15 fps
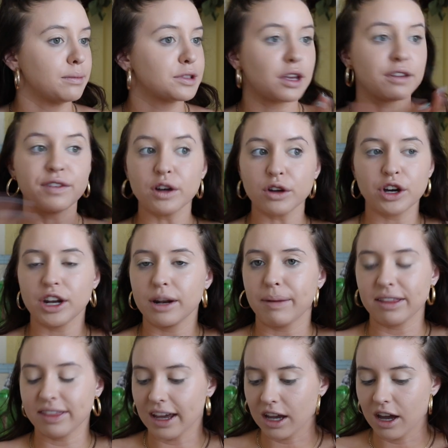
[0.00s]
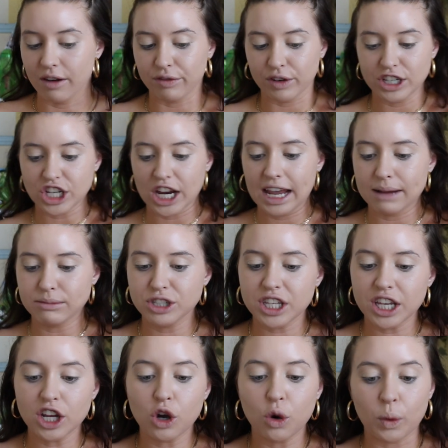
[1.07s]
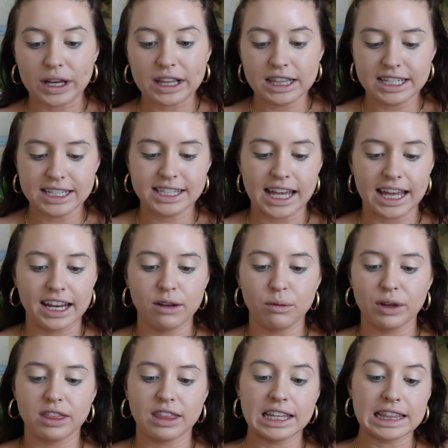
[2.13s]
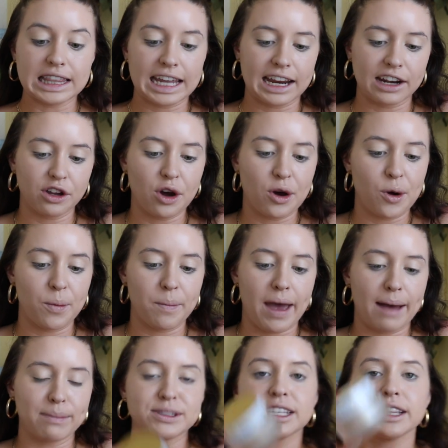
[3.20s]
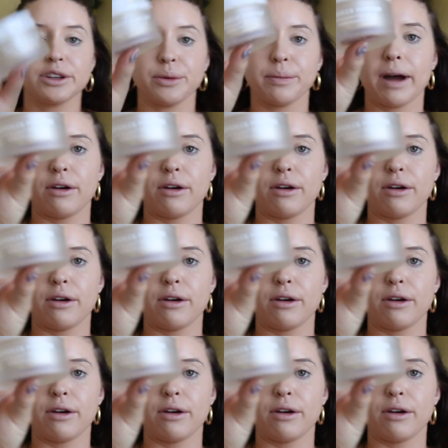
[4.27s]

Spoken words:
So I feel good about that coverage. I am just gonna quickly set it with the Lancome Absolute